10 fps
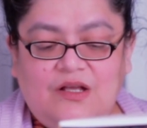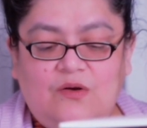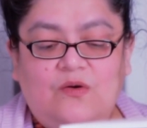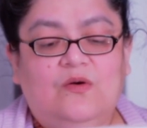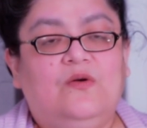
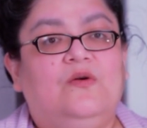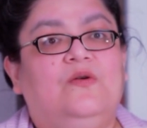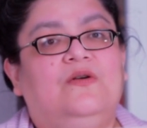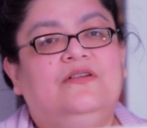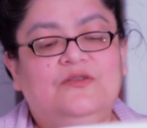
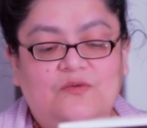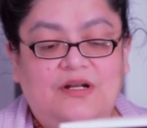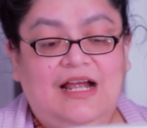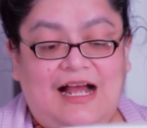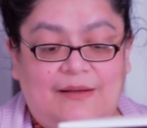Oh, you
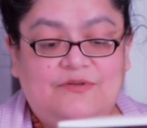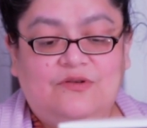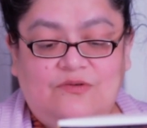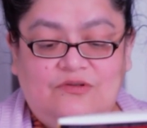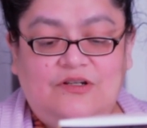will
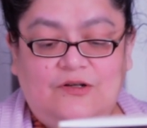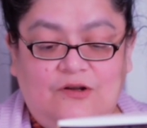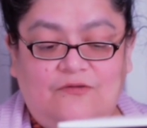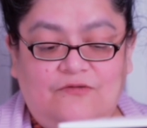absolutely love,